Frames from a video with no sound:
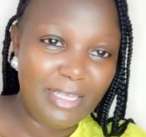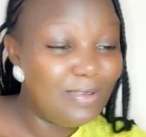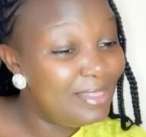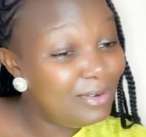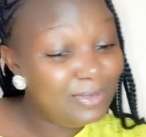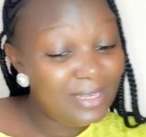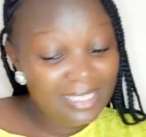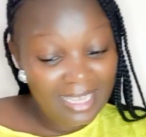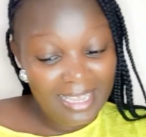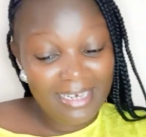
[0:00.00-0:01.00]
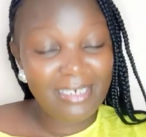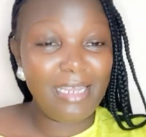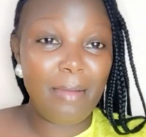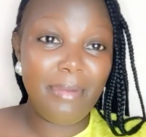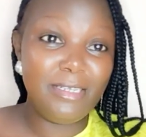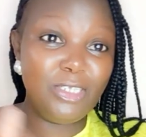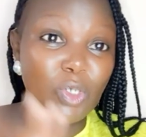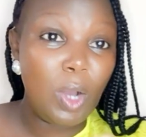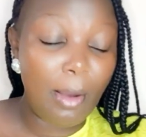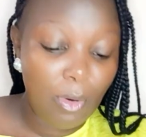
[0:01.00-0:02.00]
So without wasting any time, let's
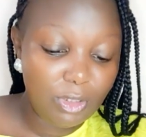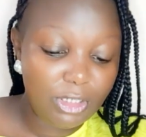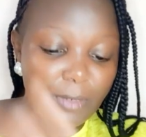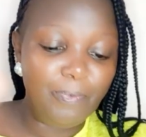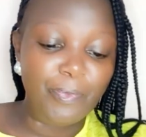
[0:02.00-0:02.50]
talk about